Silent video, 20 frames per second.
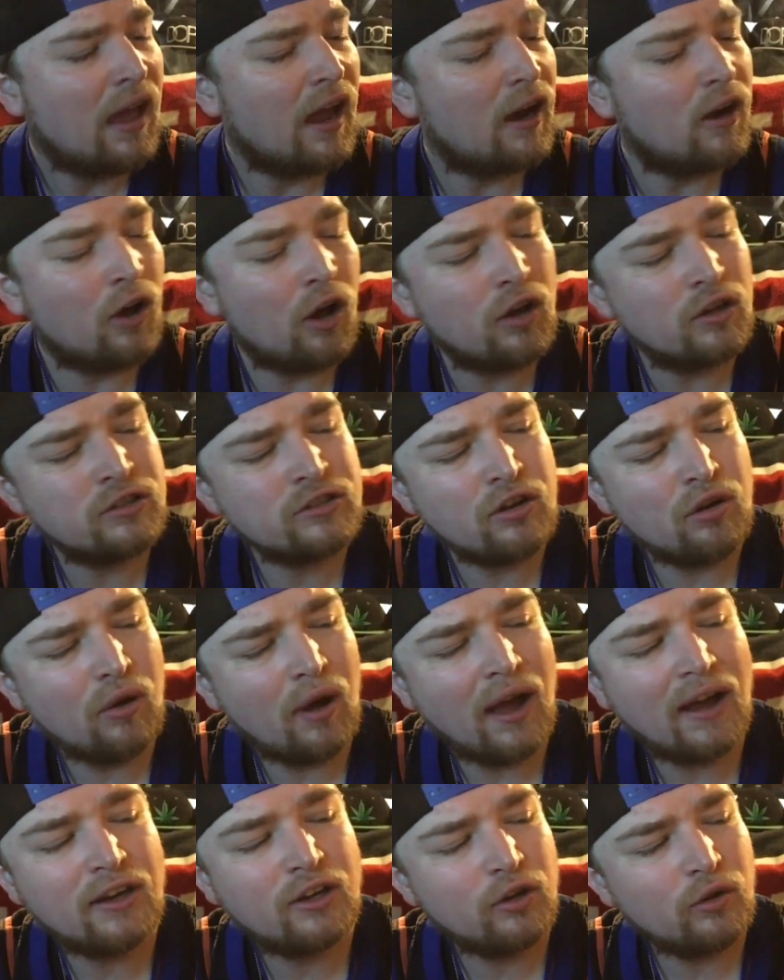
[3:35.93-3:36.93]
And also
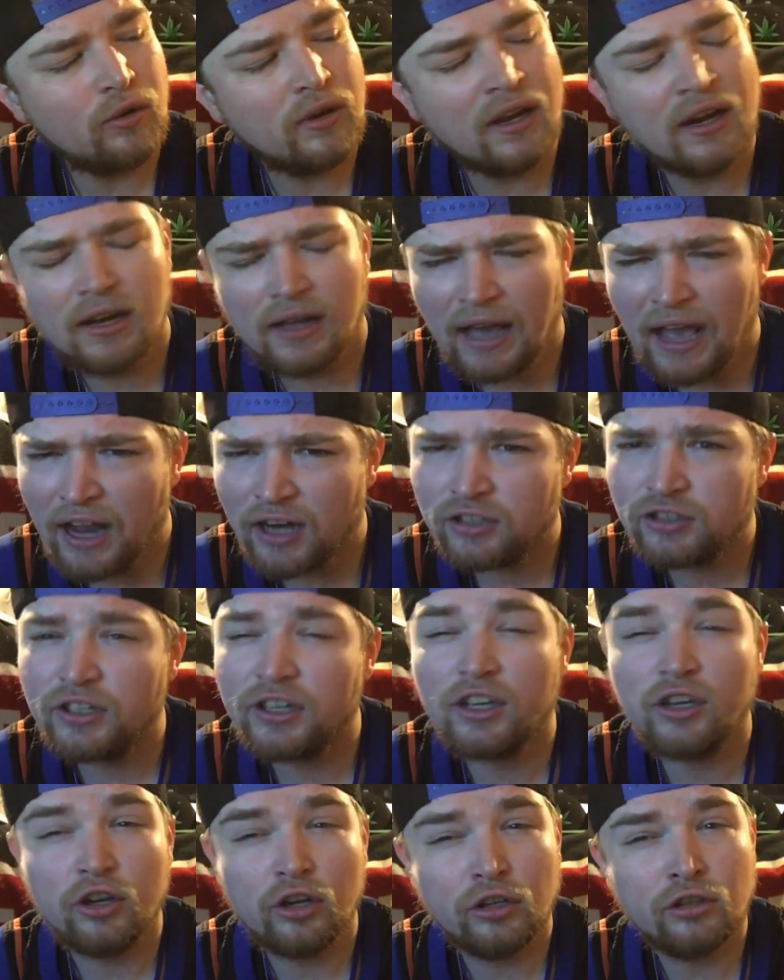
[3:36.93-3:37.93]
I do get an
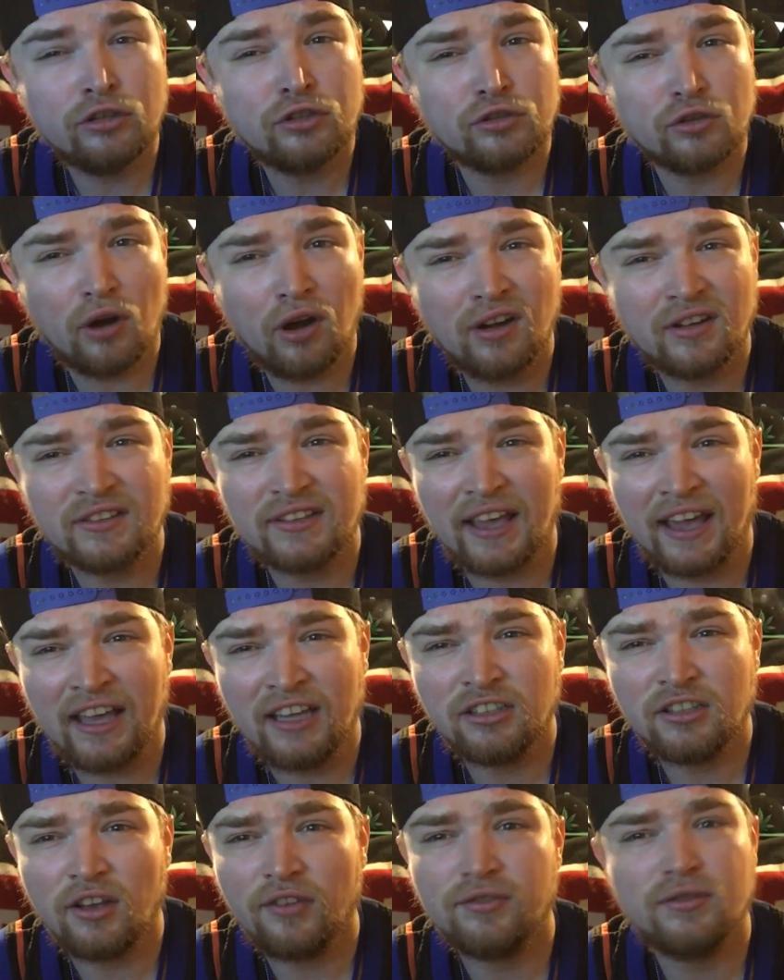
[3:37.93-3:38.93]
actually good strong
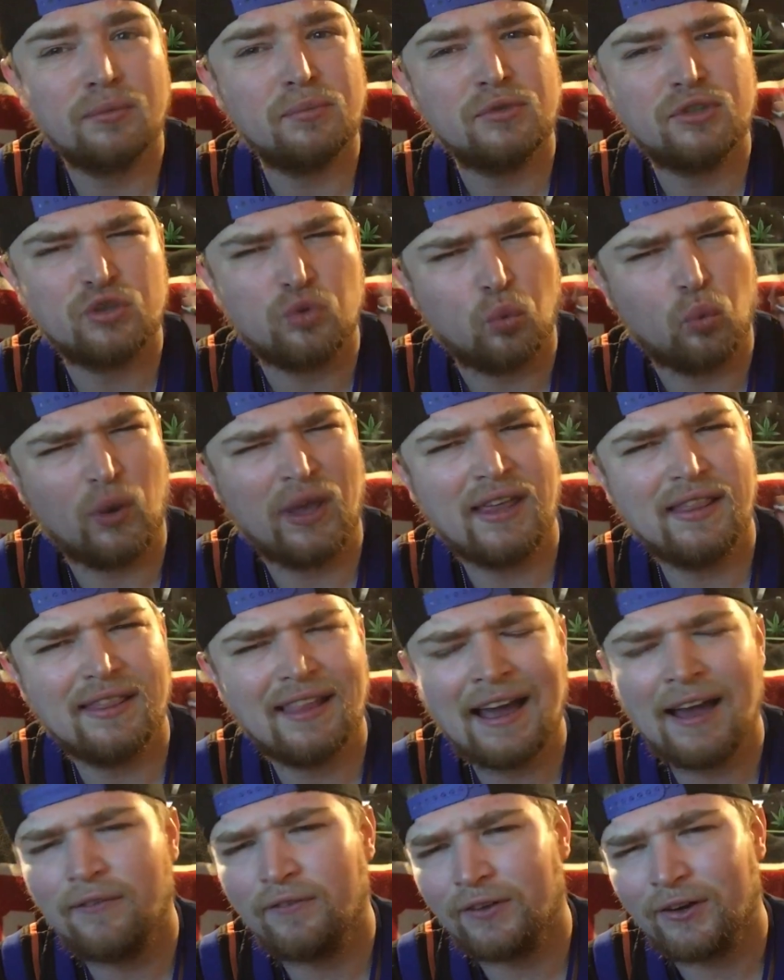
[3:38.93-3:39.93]
taste of some sweet
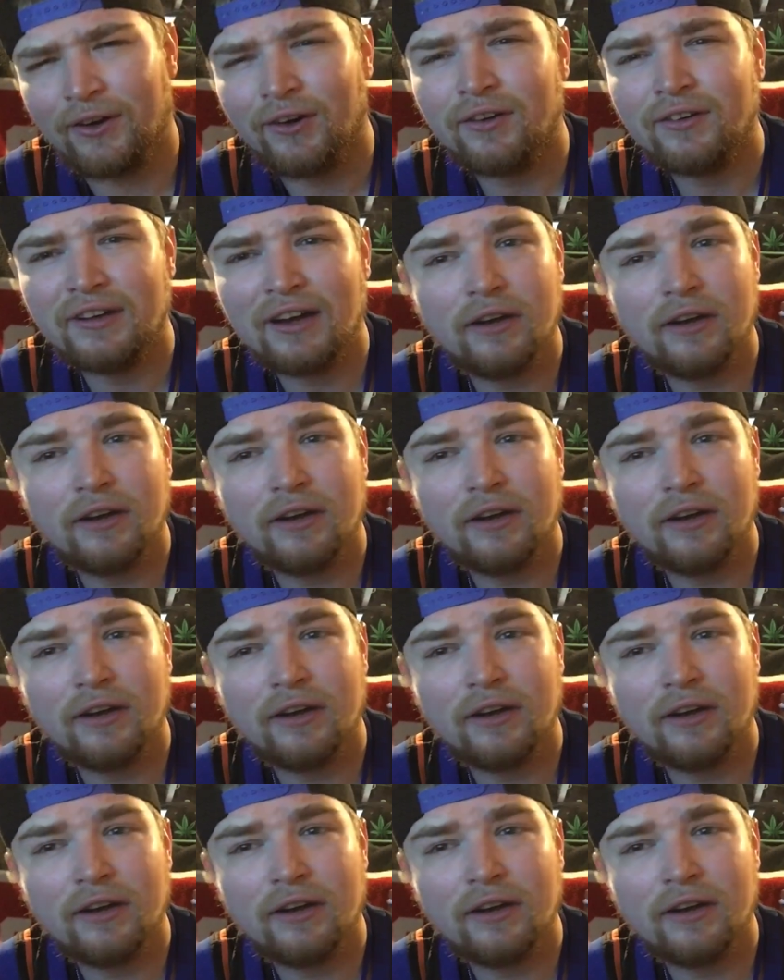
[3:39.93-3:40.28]
lavender.